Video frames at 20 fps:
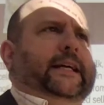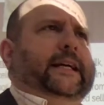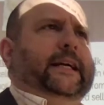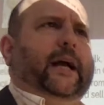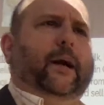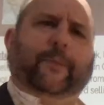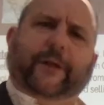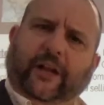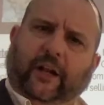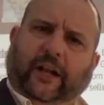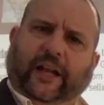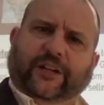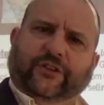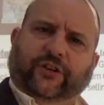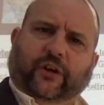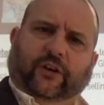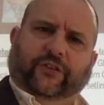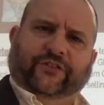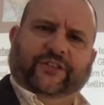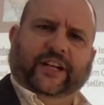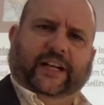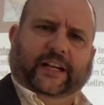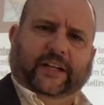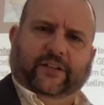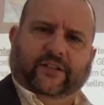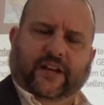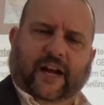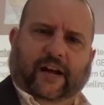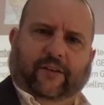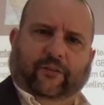How many of y'all like Charles
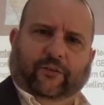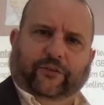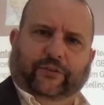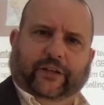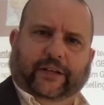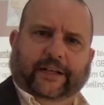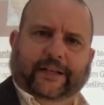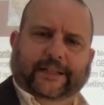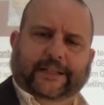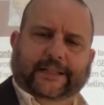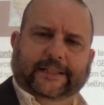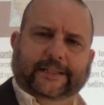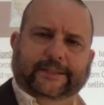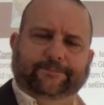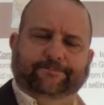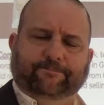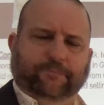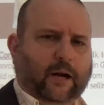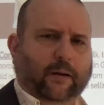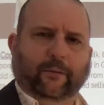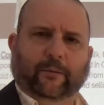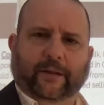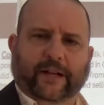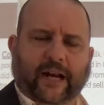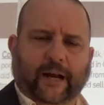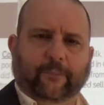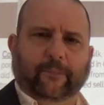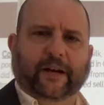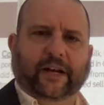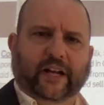Dickens novels? Probably
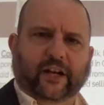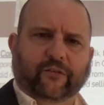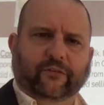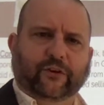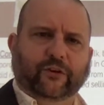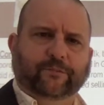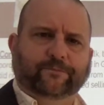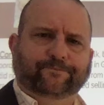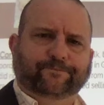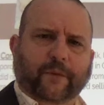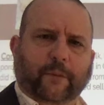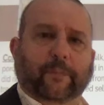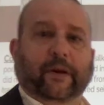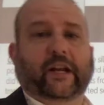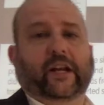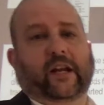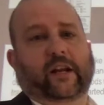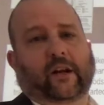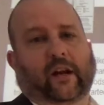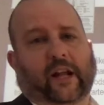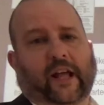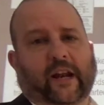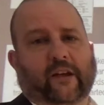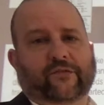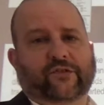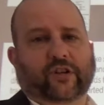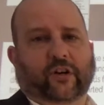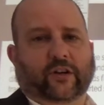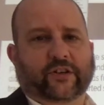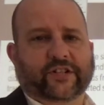not many of you. But in a lot of
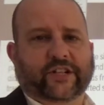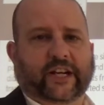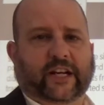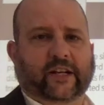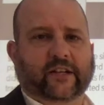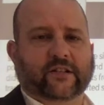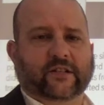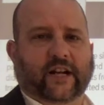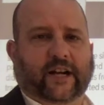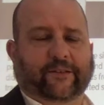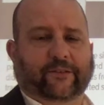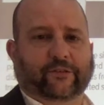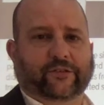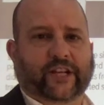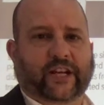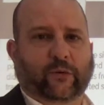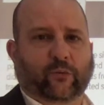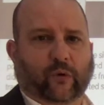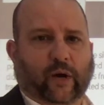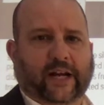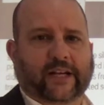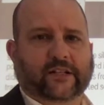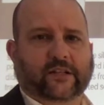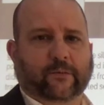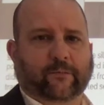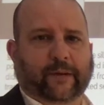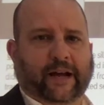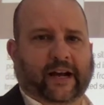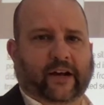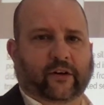Charles Dickens novels, he writes
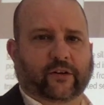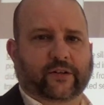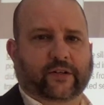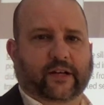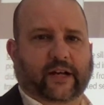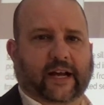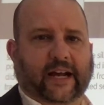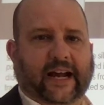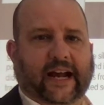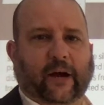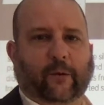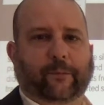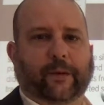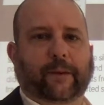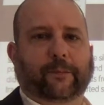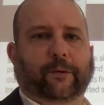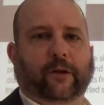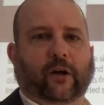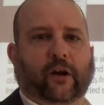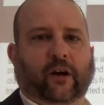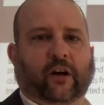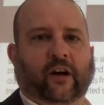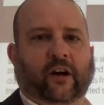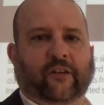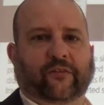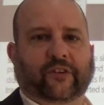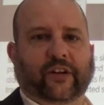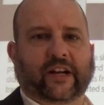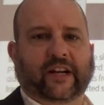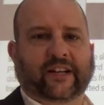about how people are
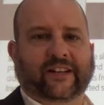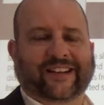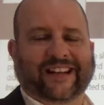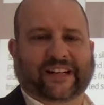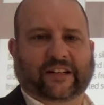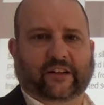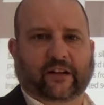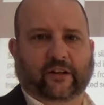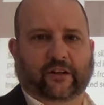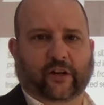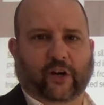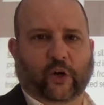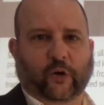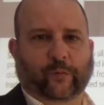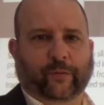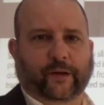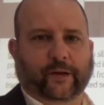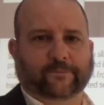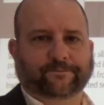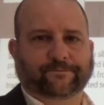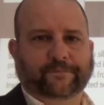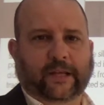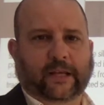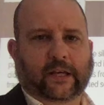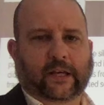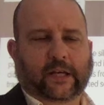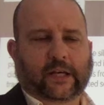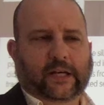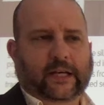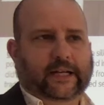often addicted to opium.
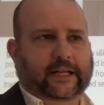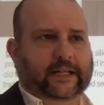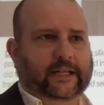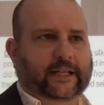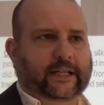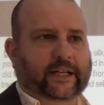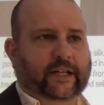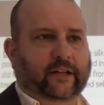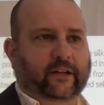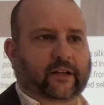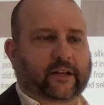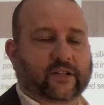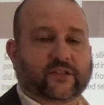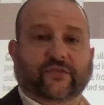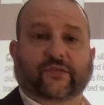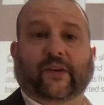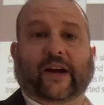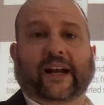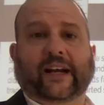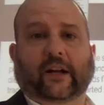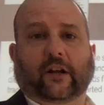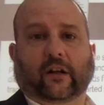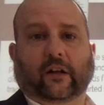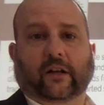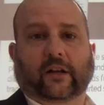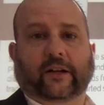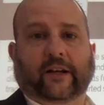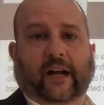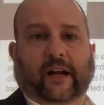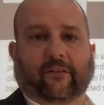In his
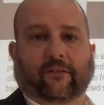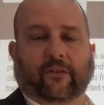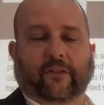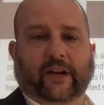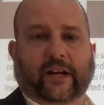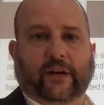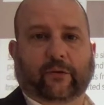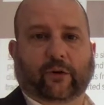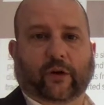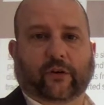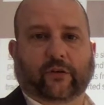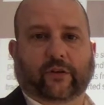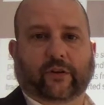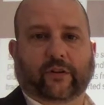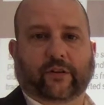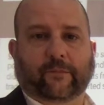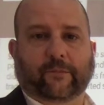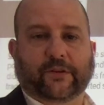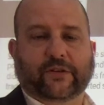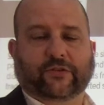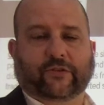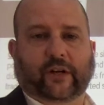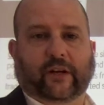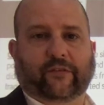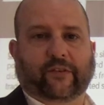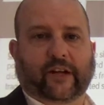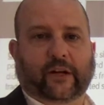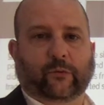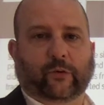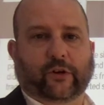final novel that he wrote, The Mystery
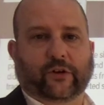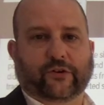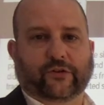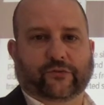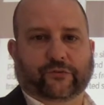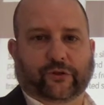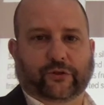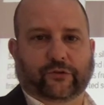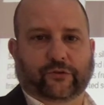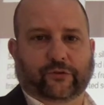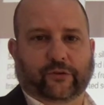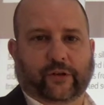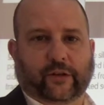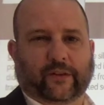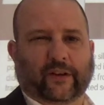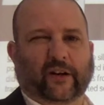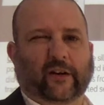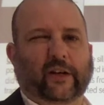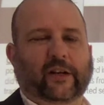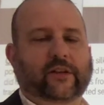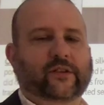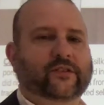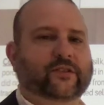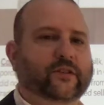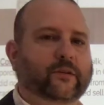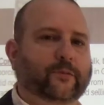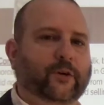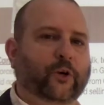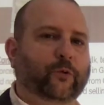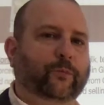of Edwin Drood, there is
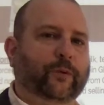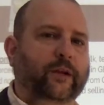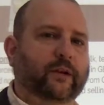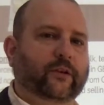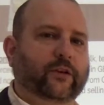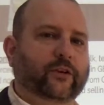some opium